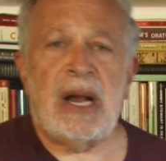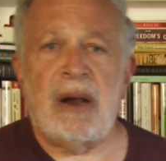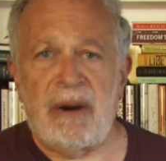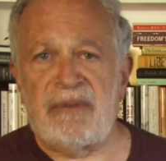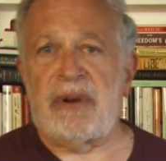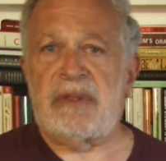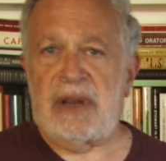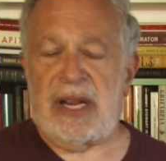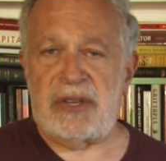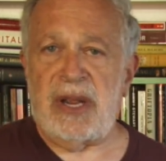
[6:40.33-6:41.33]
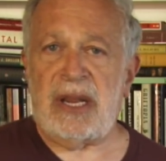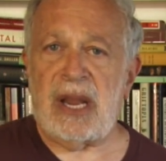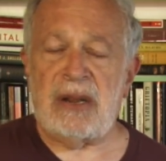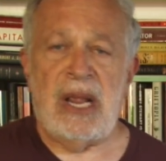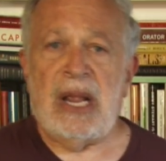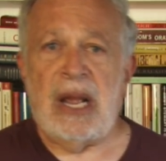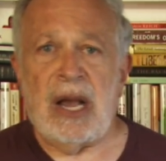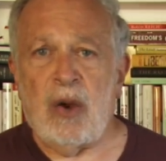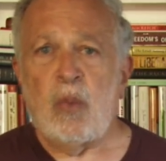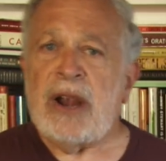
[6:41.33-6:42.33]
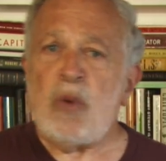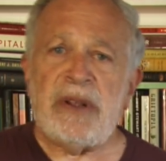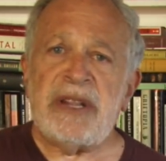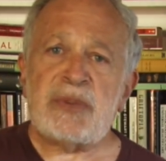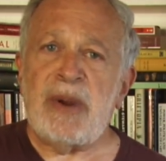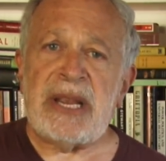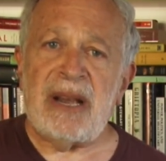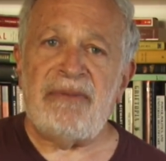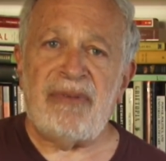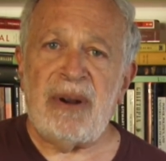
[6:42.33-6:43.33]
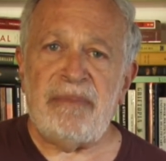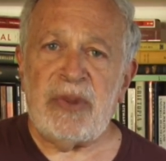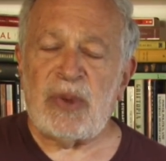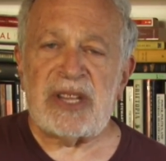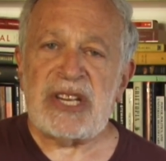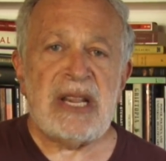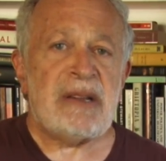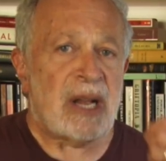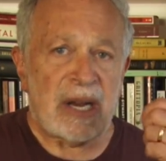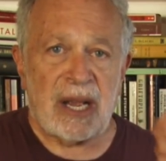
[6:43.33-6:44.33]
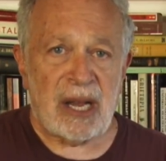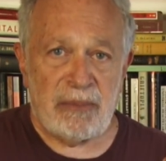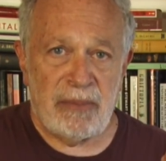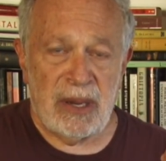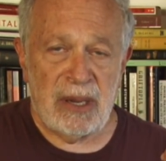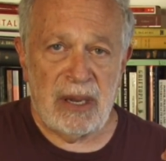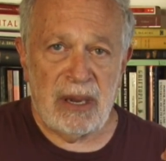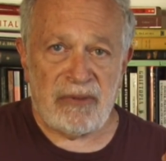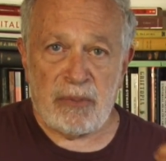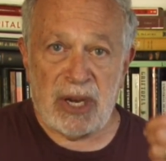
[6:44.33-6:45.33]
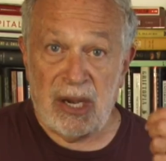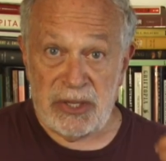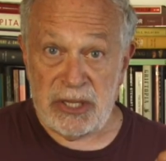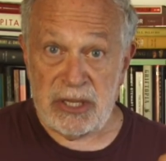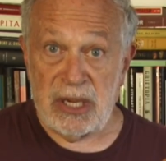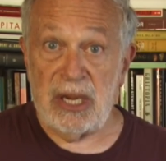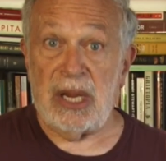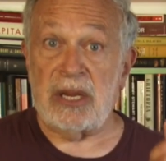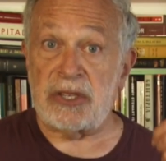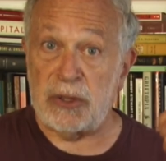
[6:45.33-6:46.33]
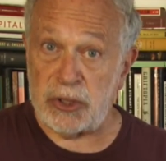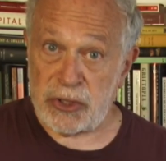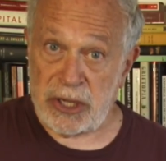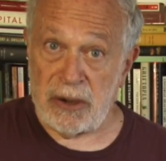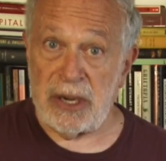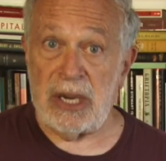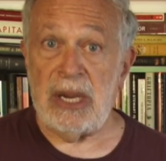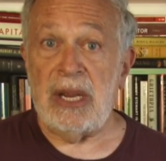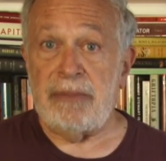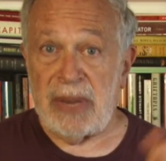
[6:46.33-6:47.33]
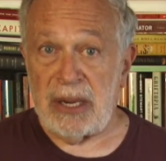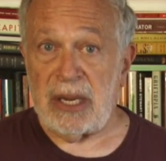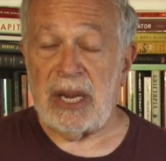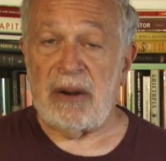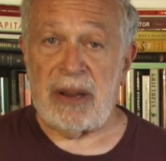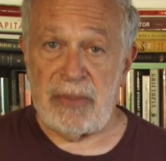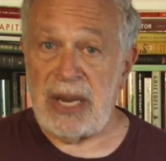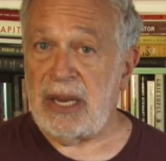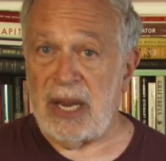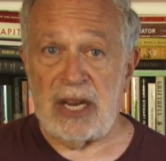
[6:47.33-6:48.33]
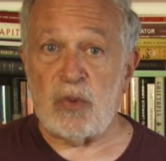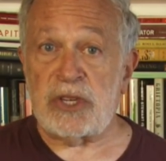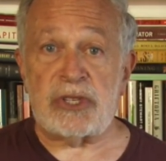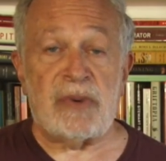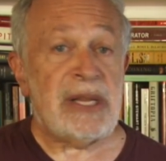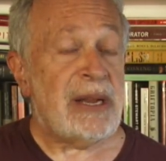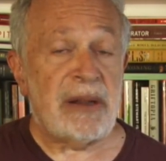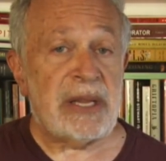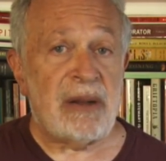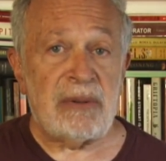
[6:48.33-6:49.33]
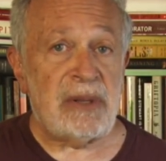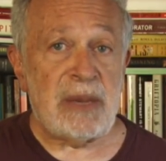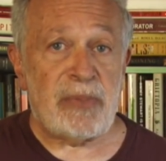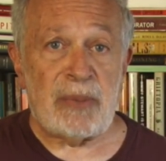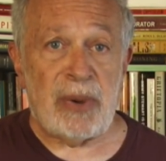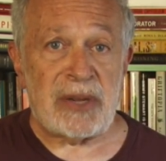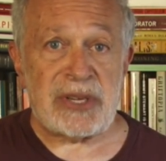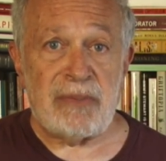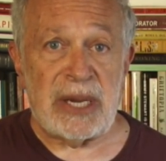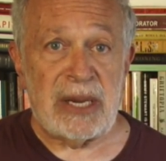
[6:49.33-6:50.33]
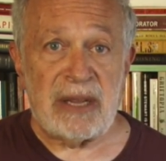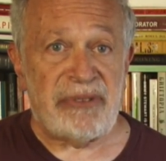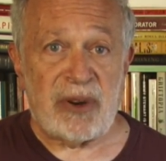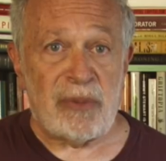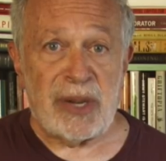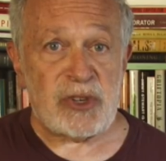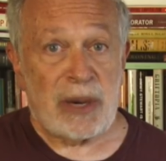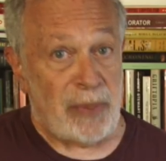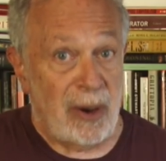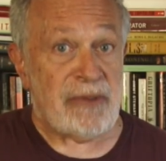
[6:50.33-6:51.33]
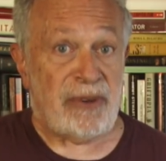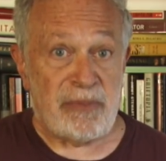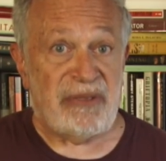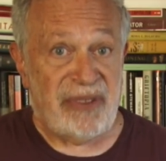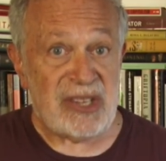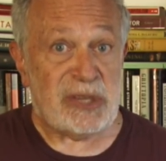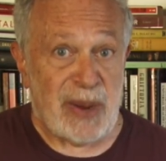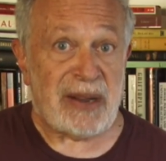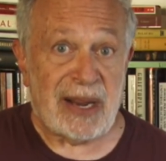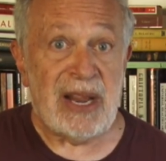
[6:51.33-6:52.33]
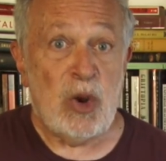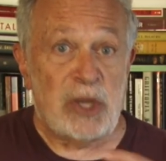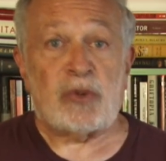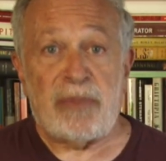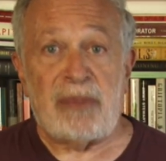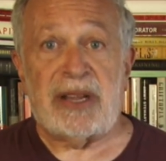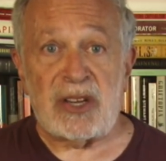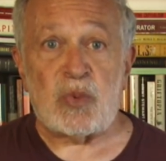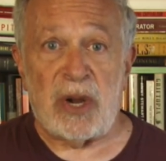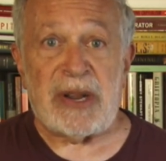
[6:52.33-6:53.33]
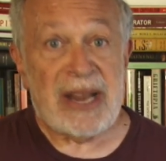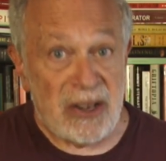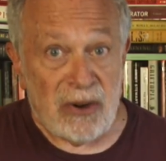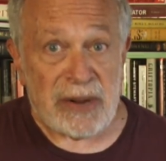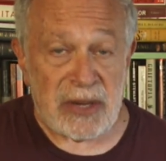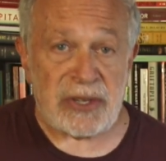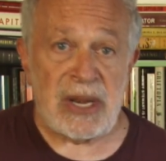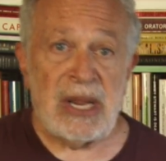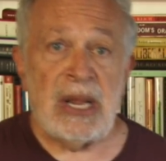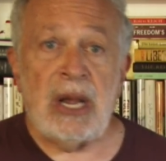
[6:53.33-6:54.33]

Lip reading: over the next decade. Where will this money come from? Well, it's either going to come from cuts in Social Security, Medicare, and Medicaid, which really are the only big pots of money in the federal budget apart from defense spending, which Republicans want to increase,